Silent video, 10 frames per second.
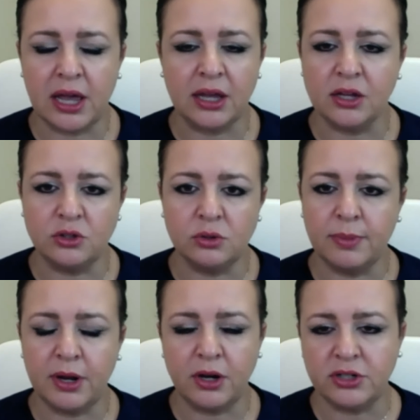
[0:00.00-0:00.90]
i can do a
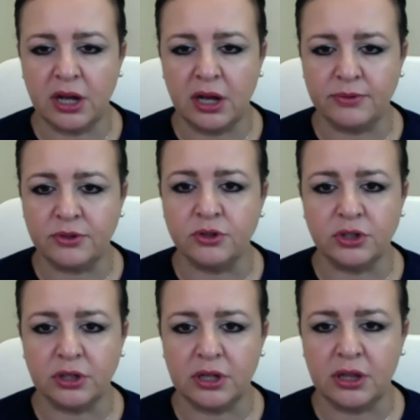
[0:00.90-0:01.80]
better job
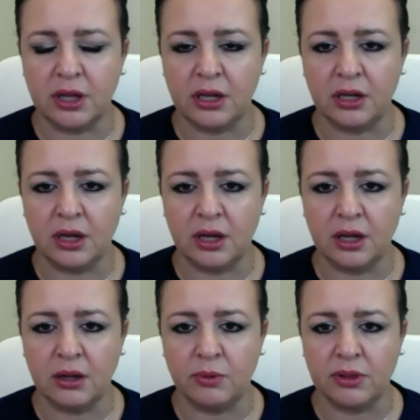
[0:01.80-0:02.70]
surgically than
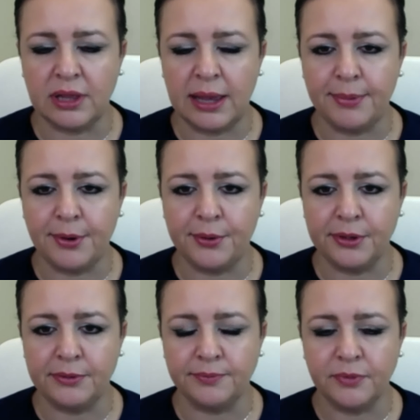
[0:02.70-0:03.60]
uh, with lipo
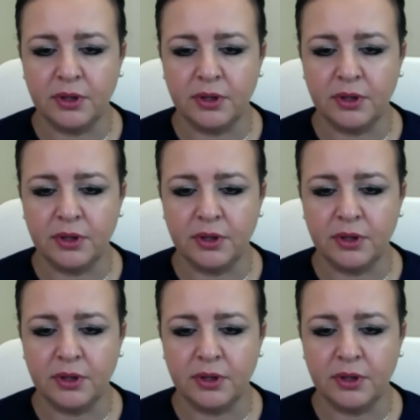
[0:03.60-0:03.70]
and